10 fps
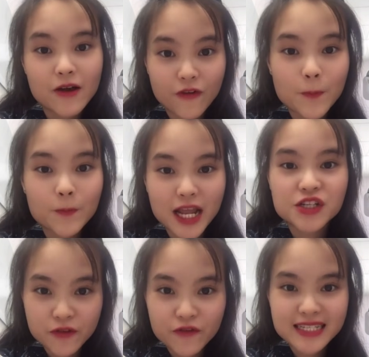box
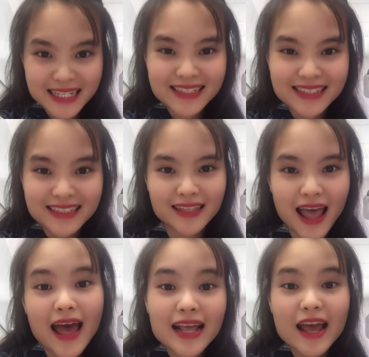throughout the video
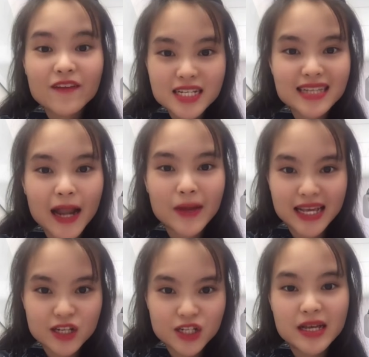to
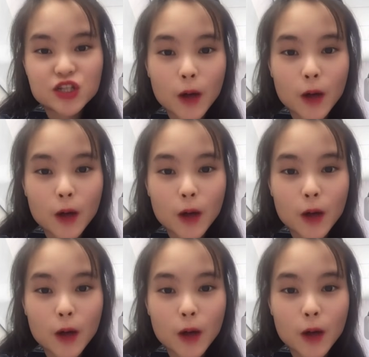emphasize certain